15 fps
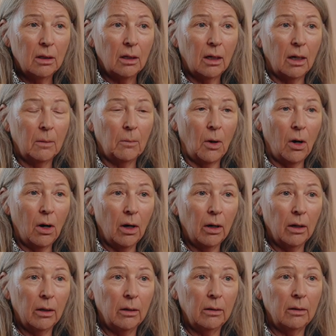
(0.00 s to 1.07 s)

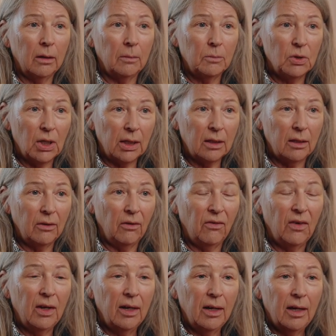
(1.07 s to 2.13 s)
hard, objective
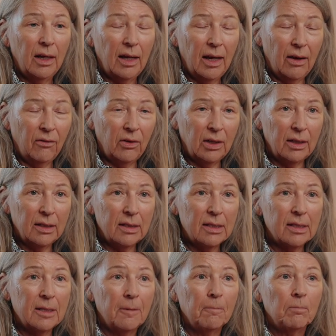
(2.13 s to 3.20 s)
evidence